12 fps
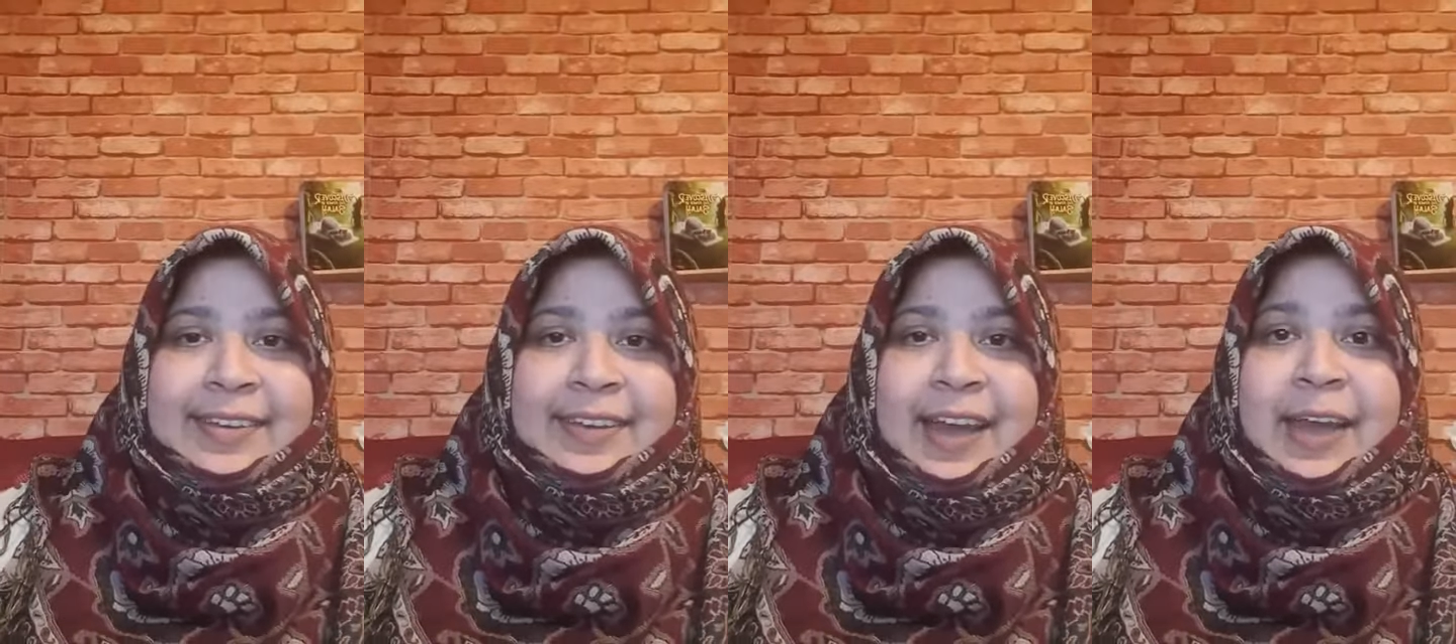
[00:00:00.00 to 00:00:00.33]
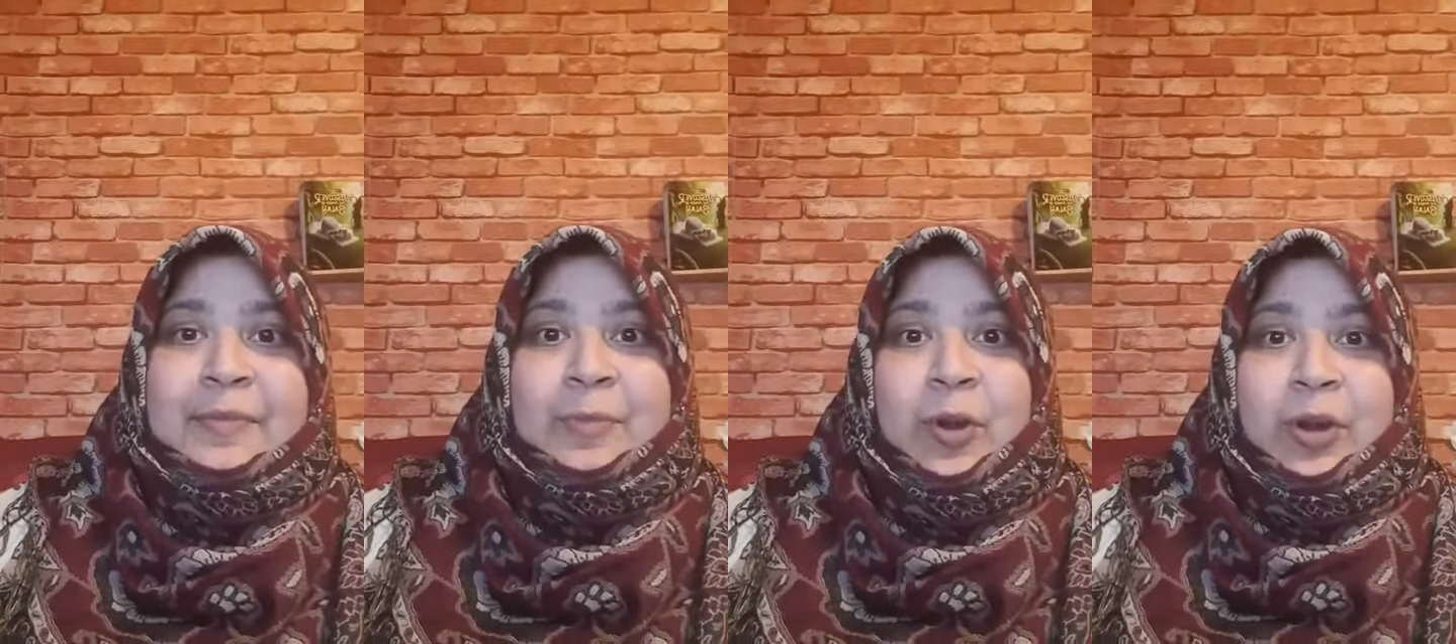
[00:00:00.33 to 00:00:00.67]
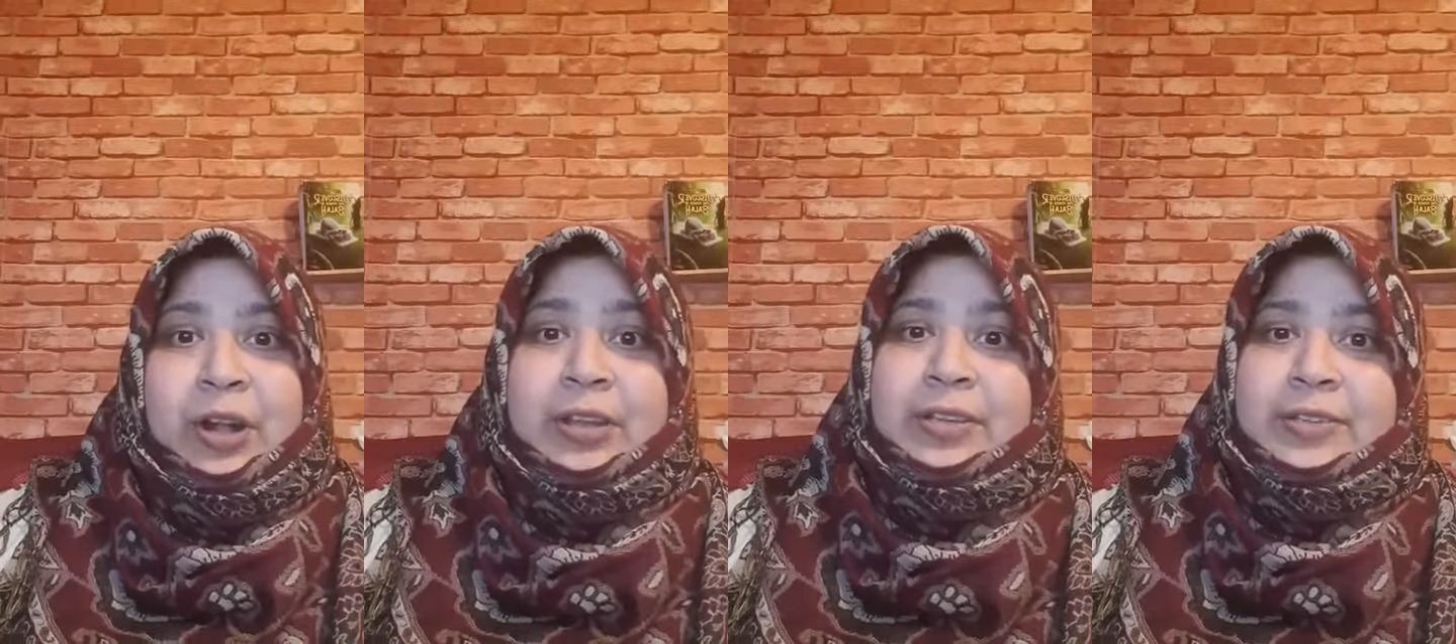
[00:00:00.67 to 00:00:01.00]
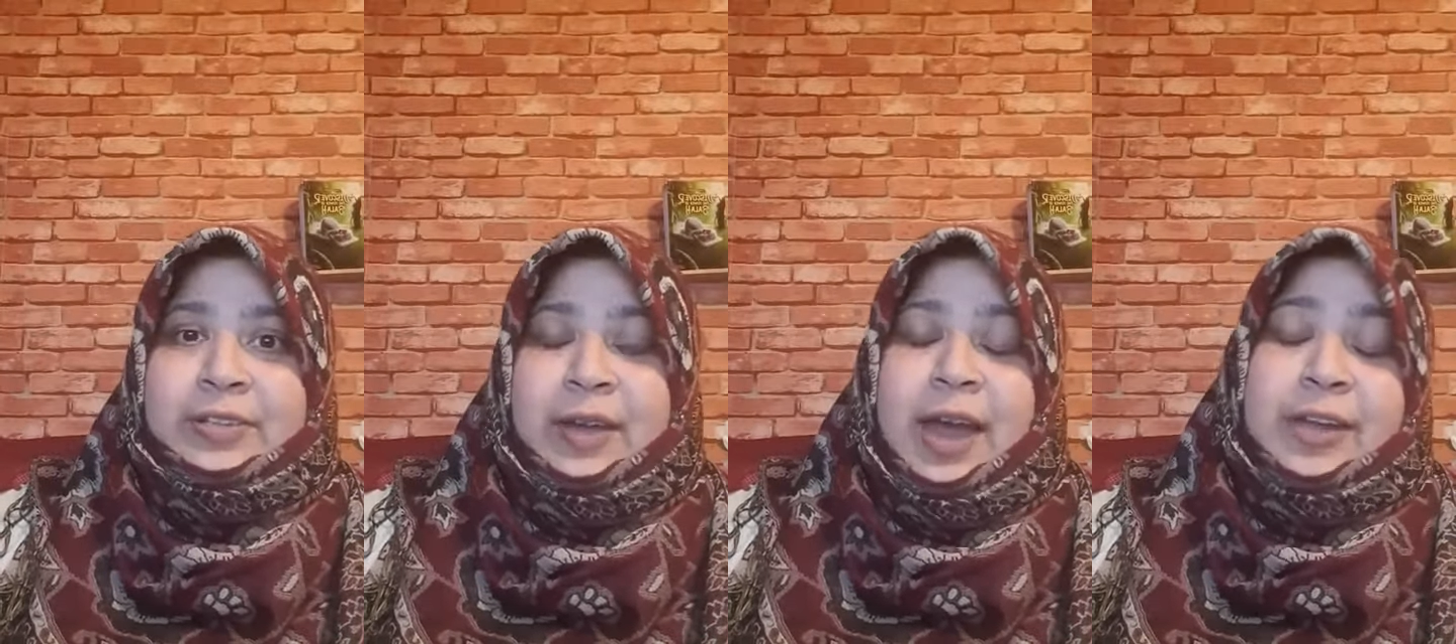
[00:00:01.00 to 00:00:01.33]
I'm not,
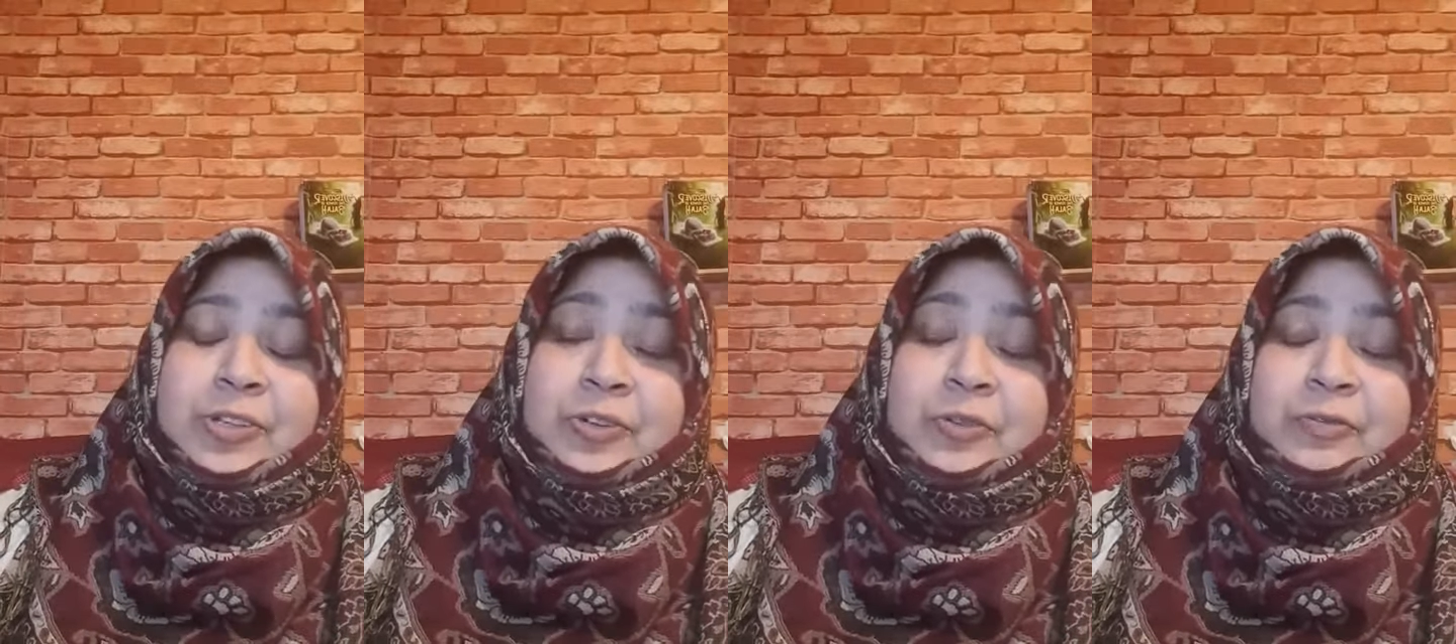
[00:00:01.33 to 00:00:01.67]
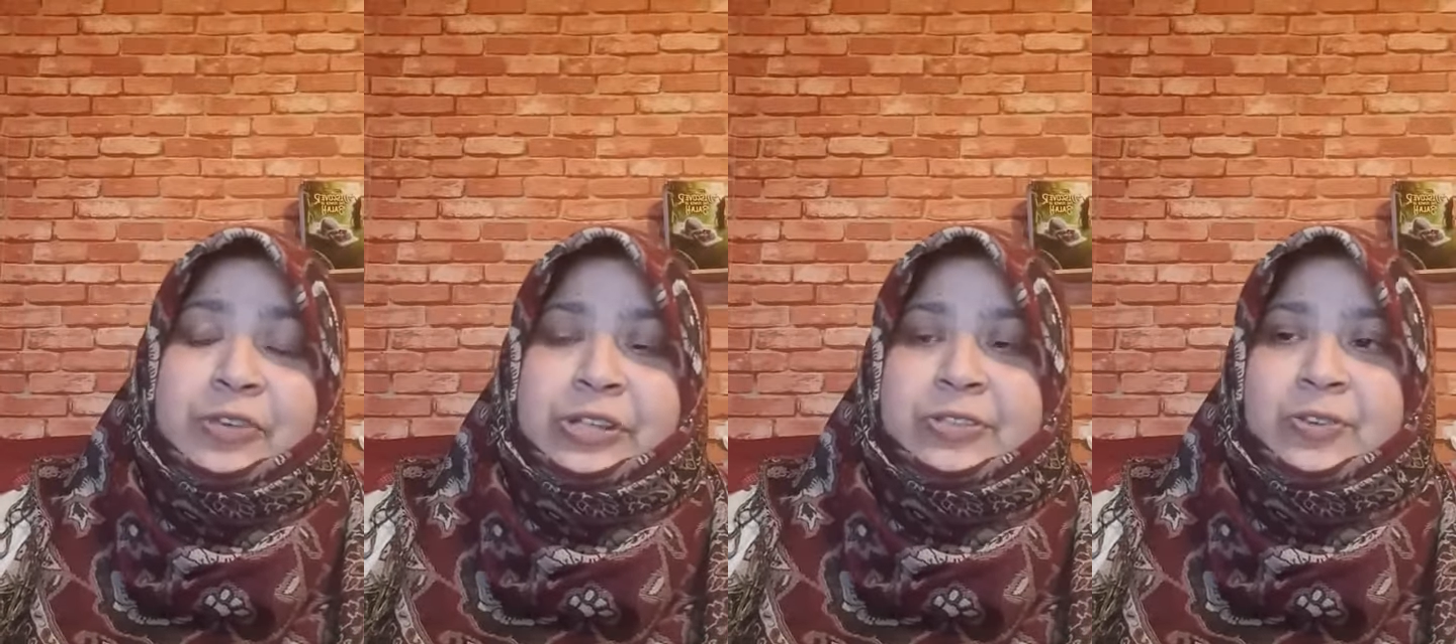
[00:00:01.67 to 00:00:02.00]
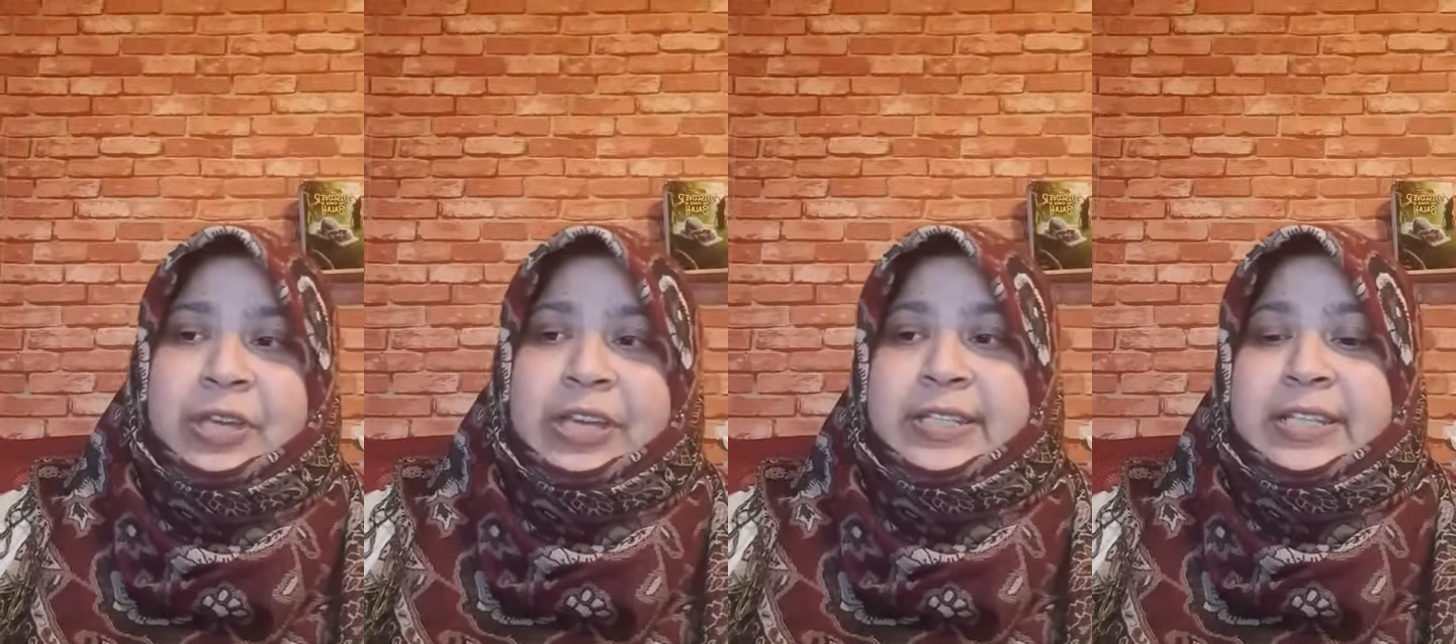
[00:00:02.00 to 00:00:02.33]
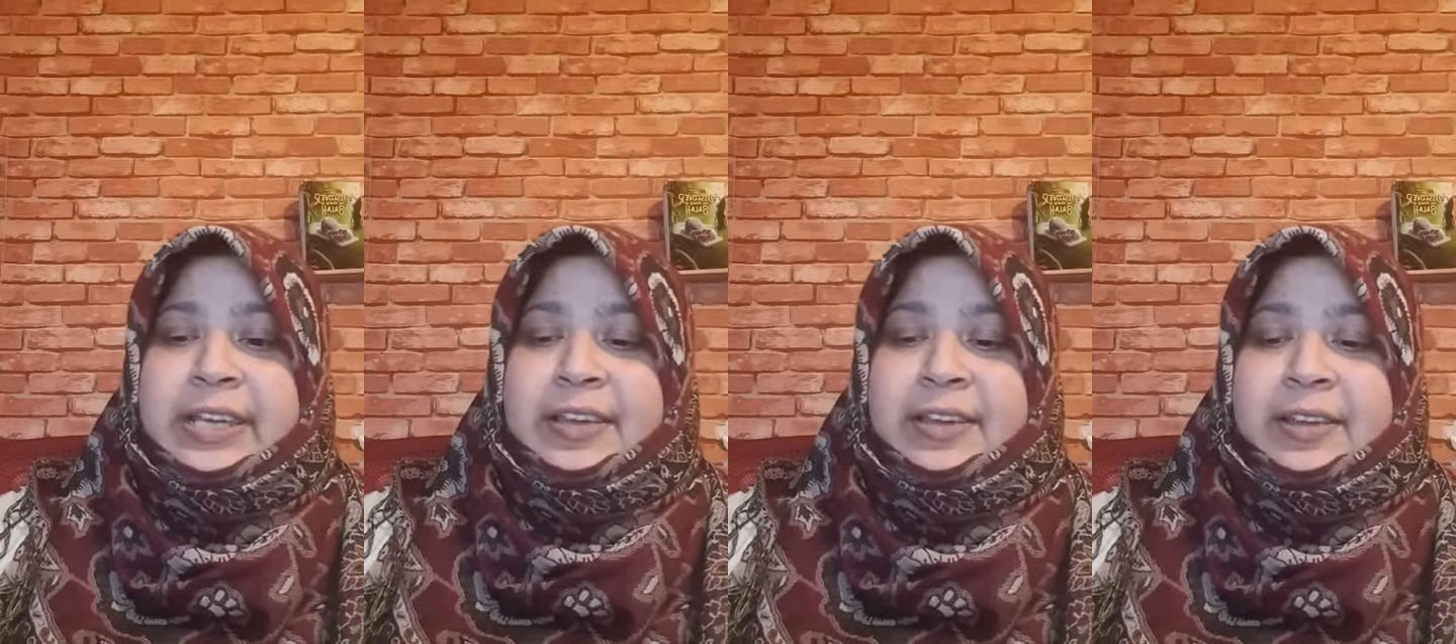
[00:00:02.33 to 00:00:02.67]
I shouldn't feel so
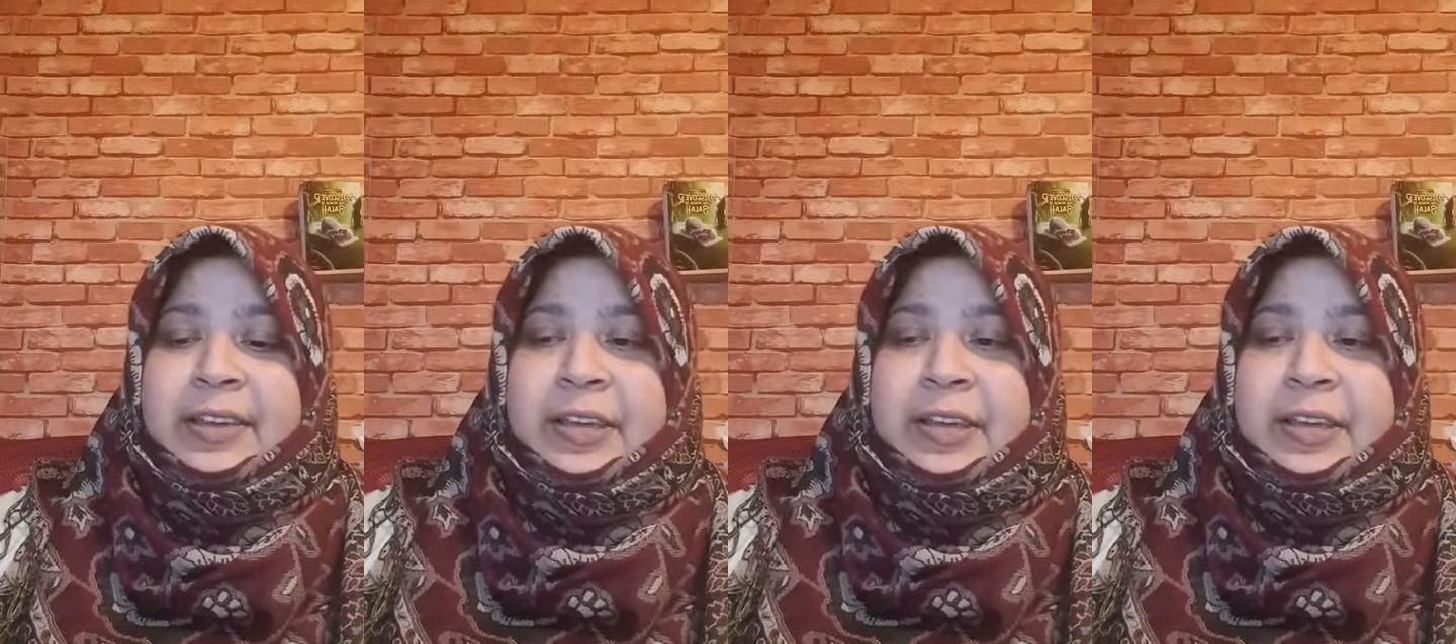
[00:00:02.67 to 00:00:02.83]
guilty.